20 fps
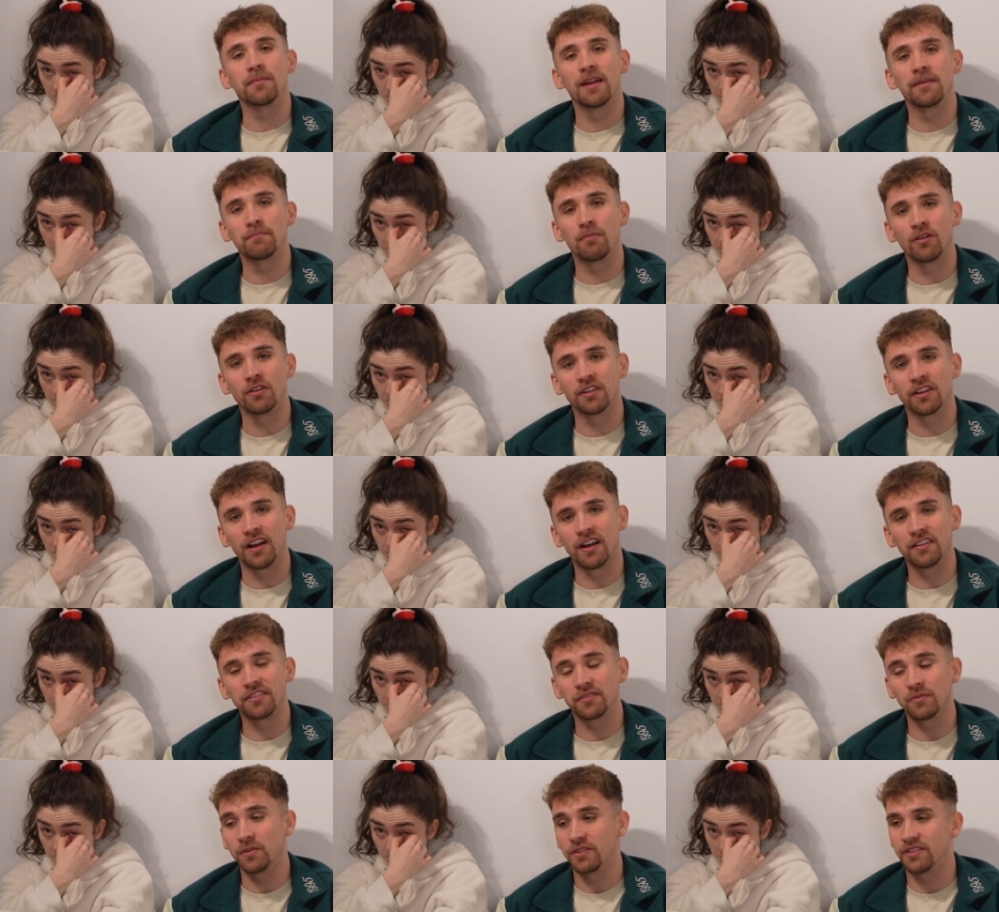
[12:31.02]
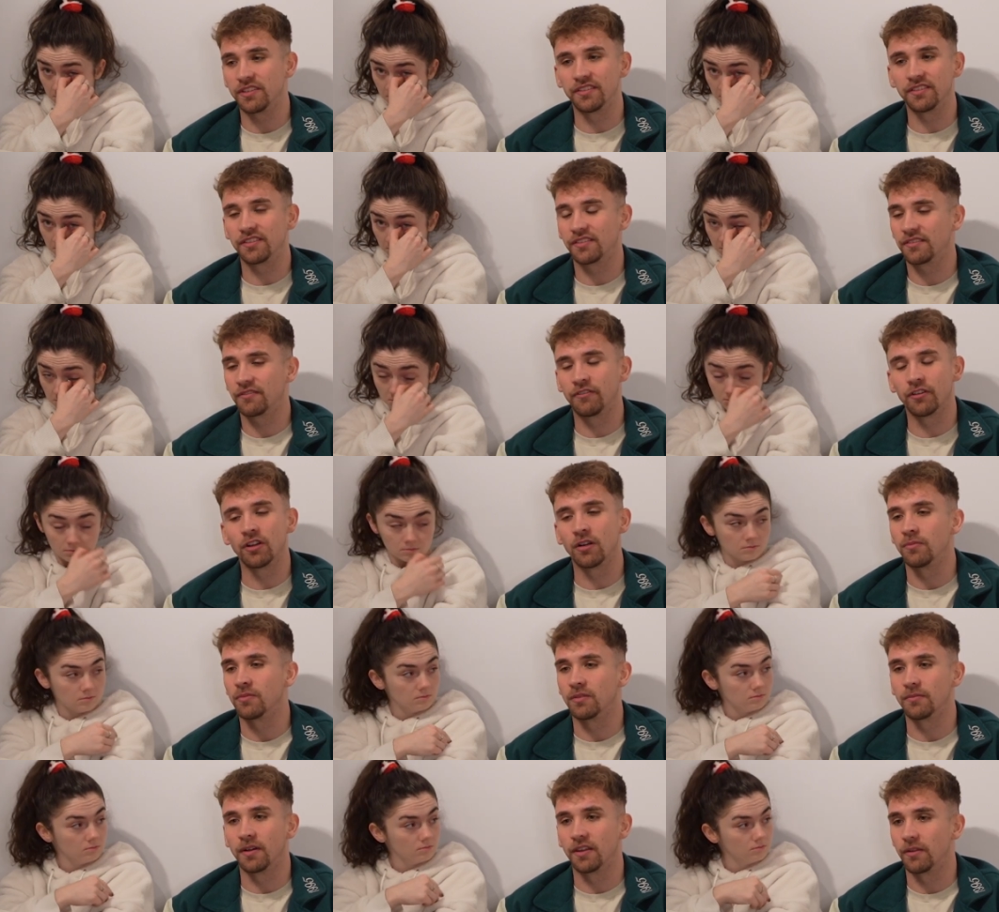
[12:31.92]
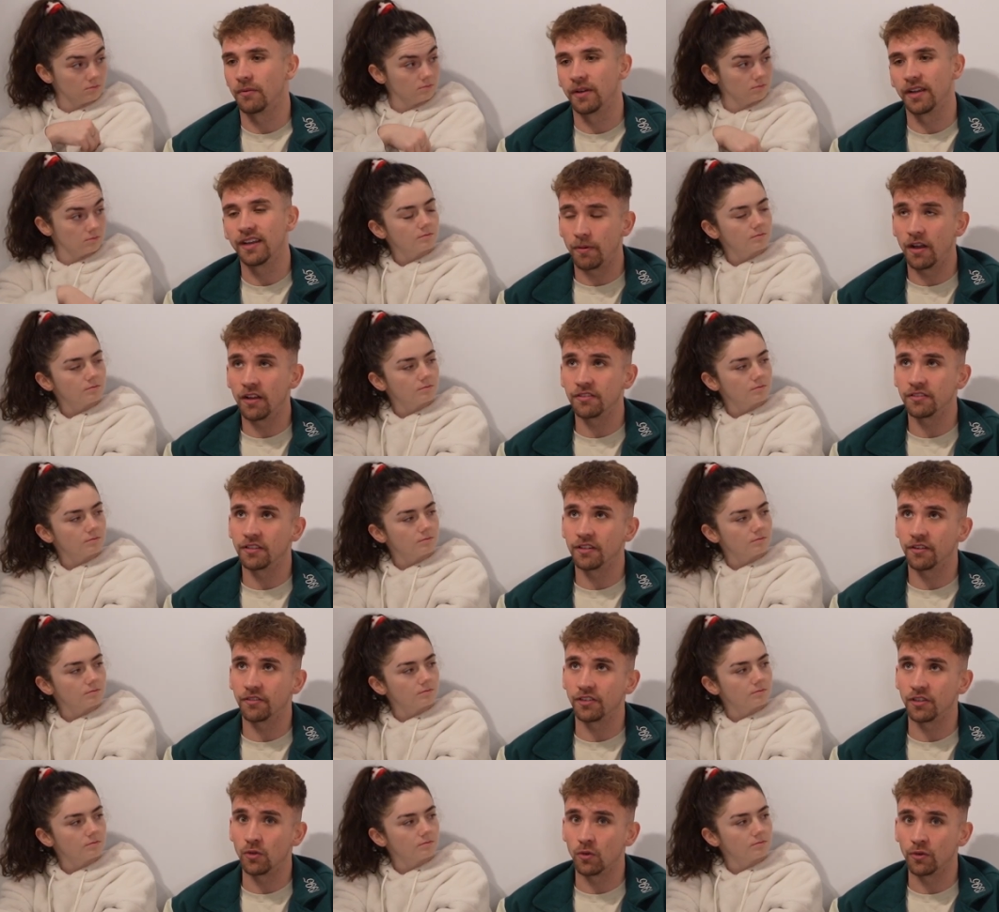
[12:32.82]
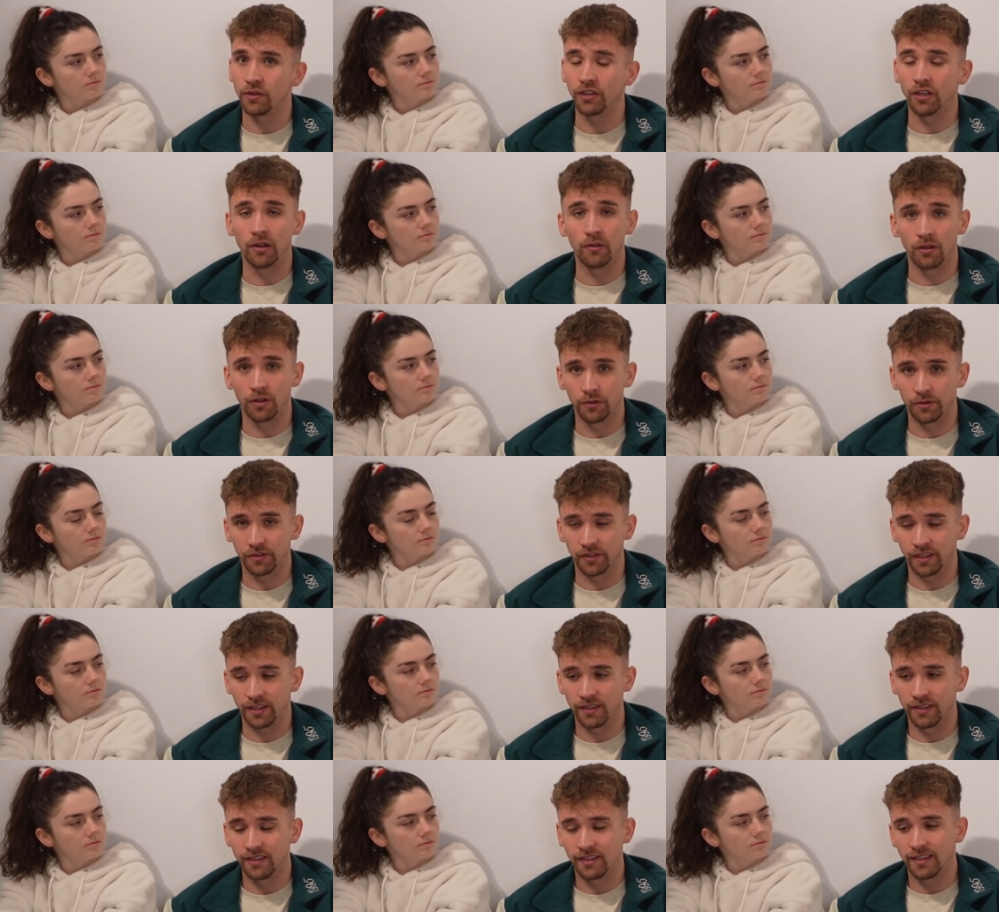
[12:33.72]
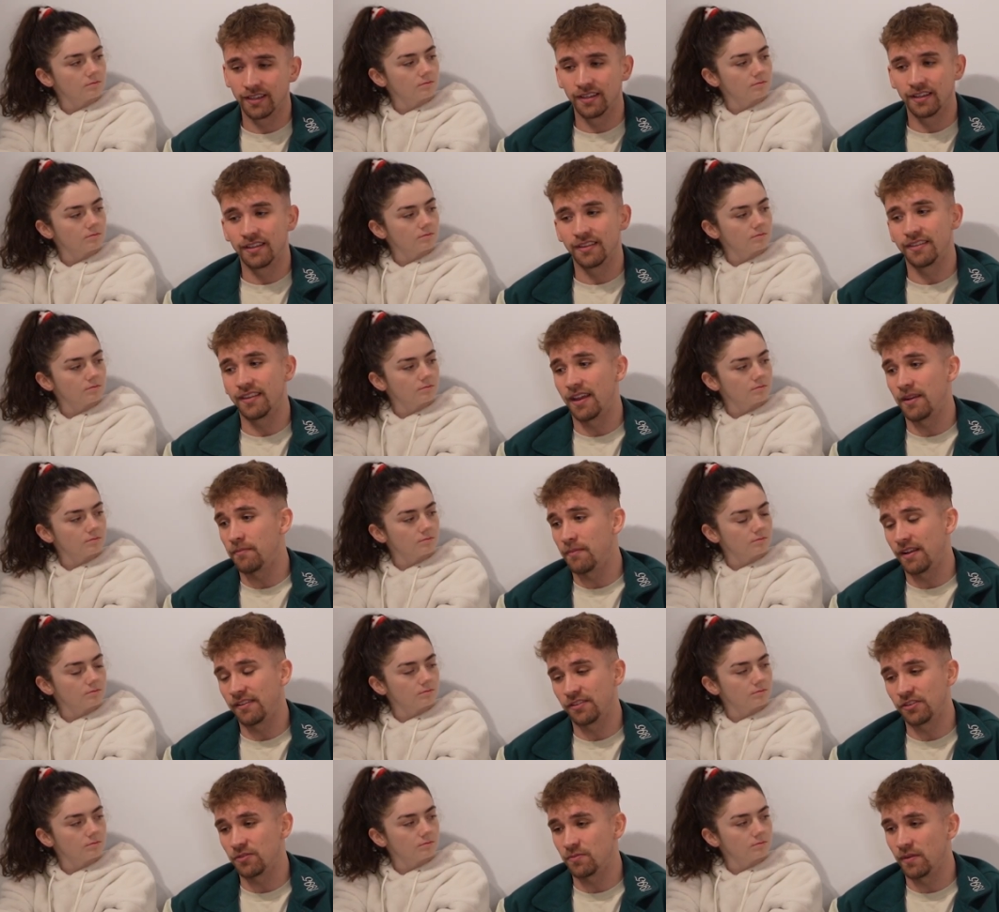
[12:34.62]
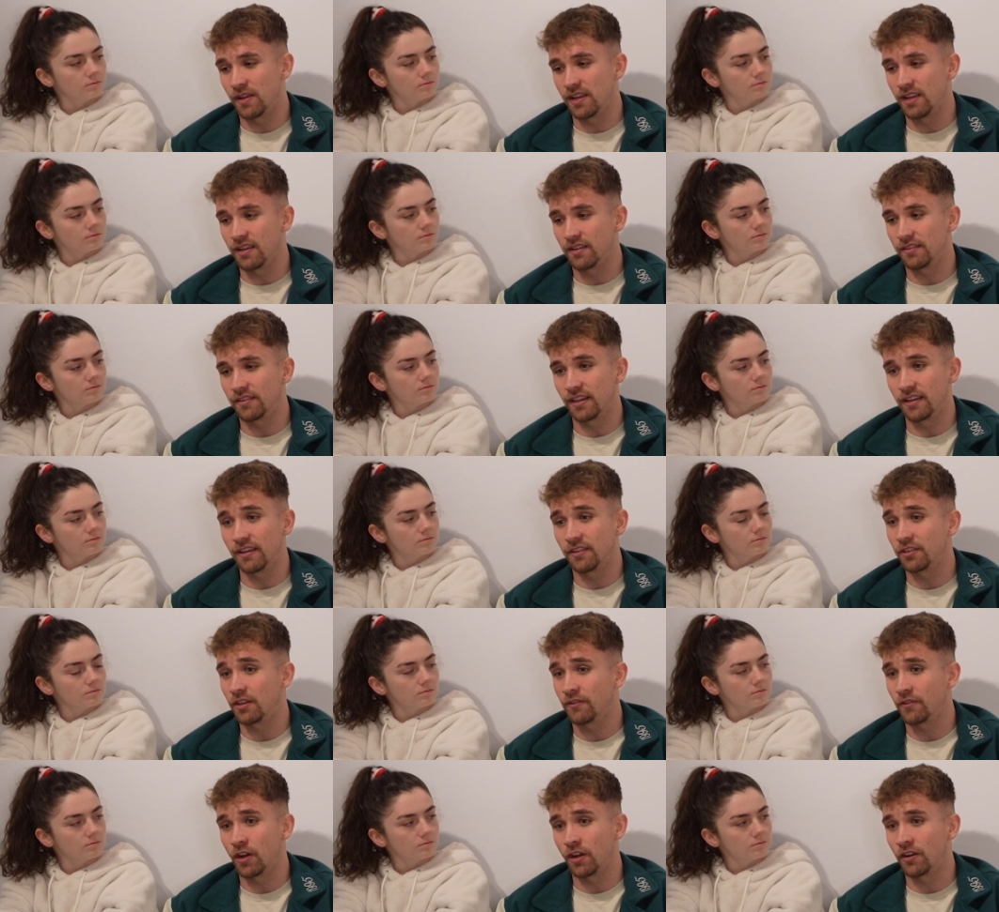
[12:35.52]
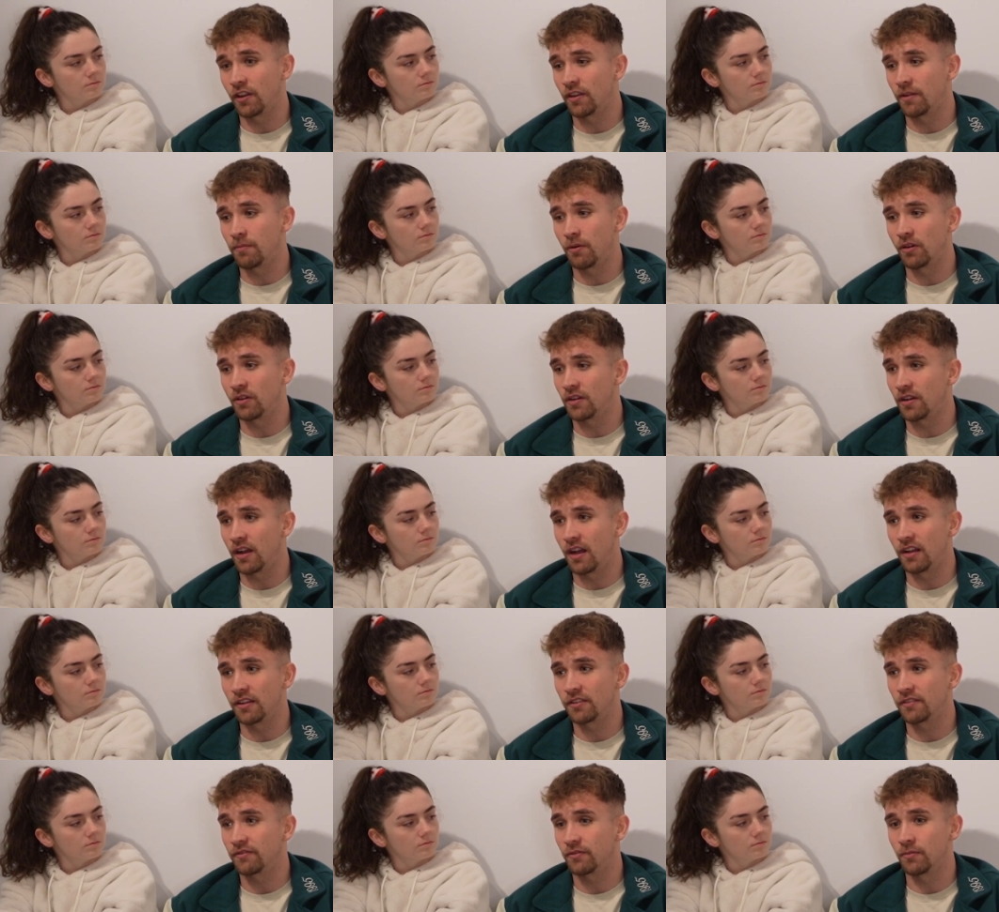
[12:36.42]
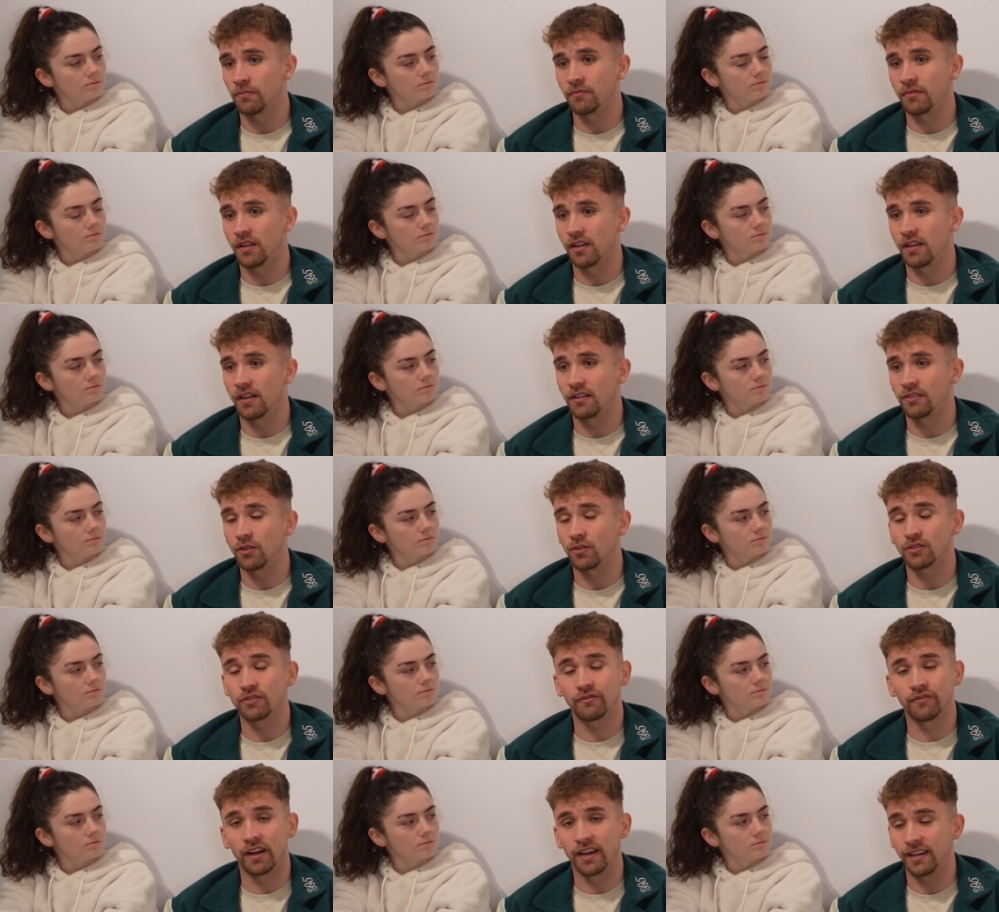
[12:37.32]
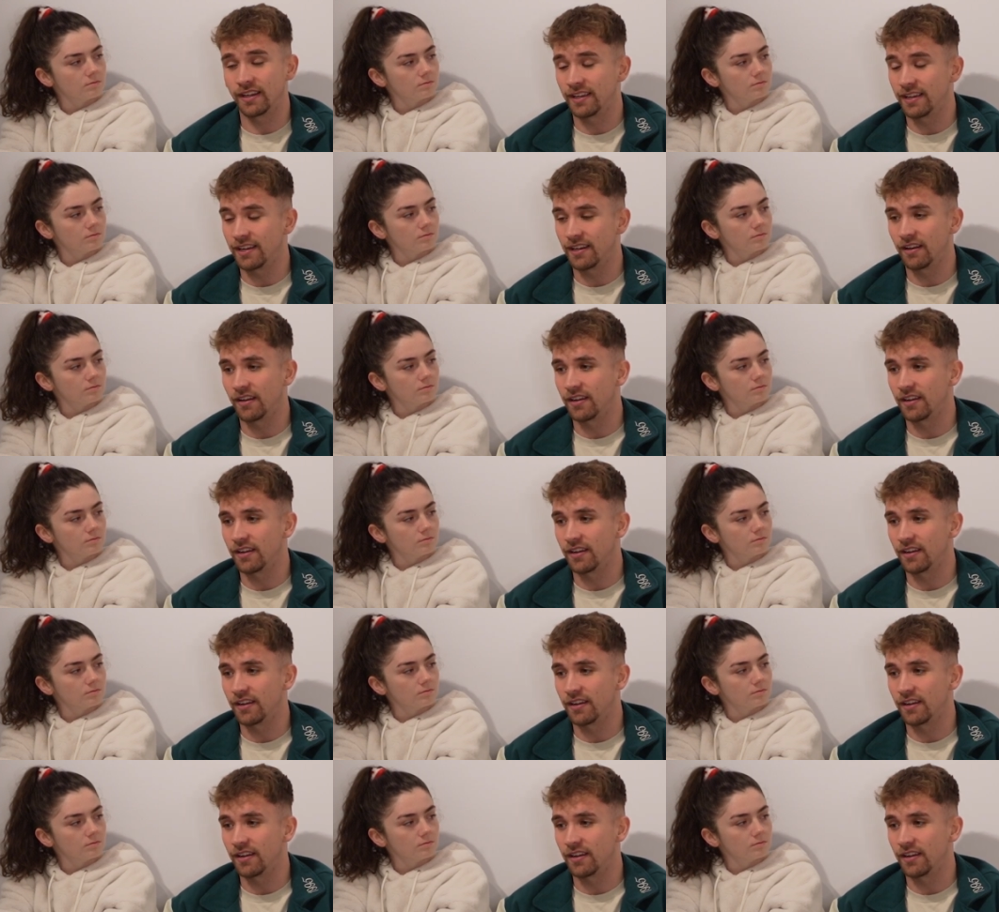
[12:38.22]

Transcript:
Speaker 1: Men podcast, which is phenomenal, by the way. The person does the audio, Lucy, then messaged me and said, "Listen, I've got another podcast from uh, Dr. Frankie.